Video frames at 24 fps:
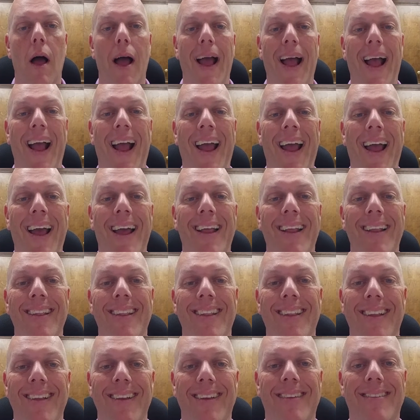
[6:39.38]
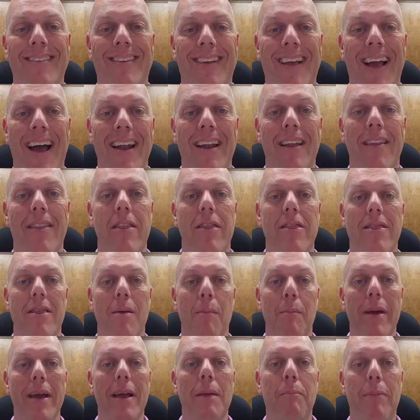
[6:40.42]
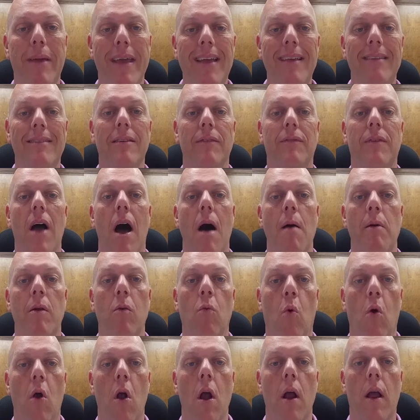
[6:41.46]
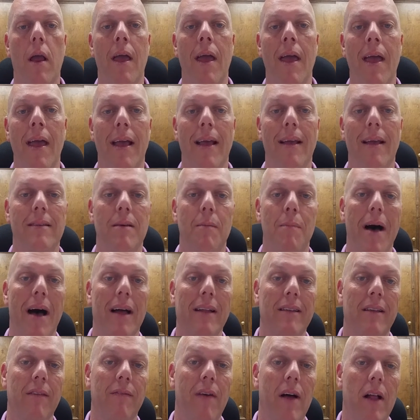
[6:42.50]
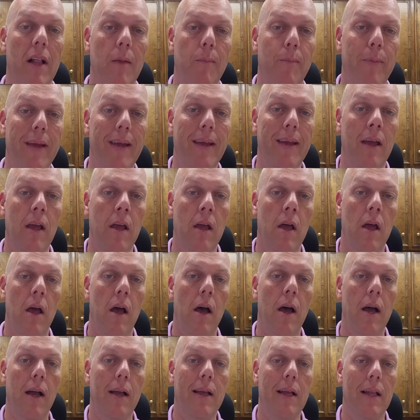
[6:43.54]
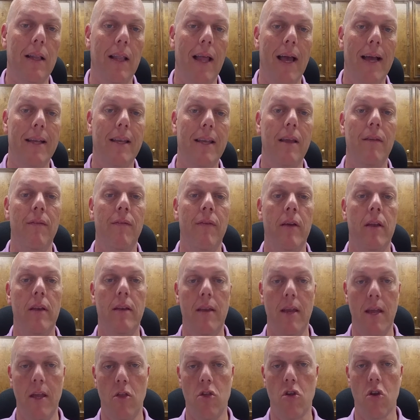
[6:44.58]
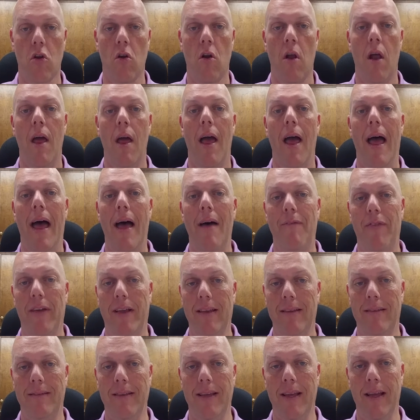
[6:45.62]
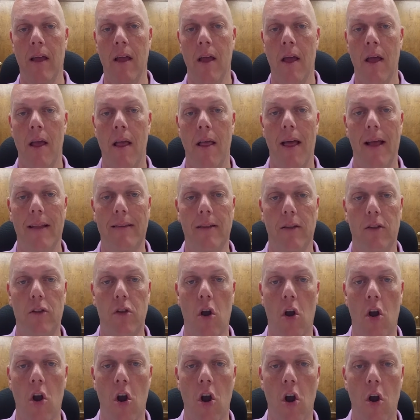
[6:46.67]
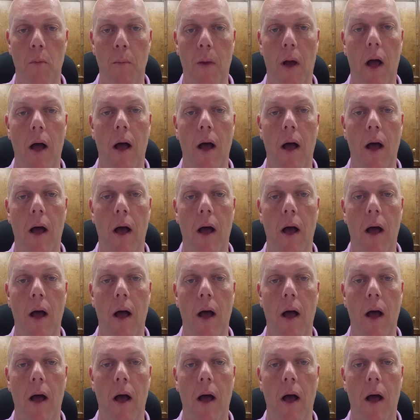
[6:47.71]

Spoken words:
And kind of the big piece of common work is about developing collective teacher efficacy. That's a term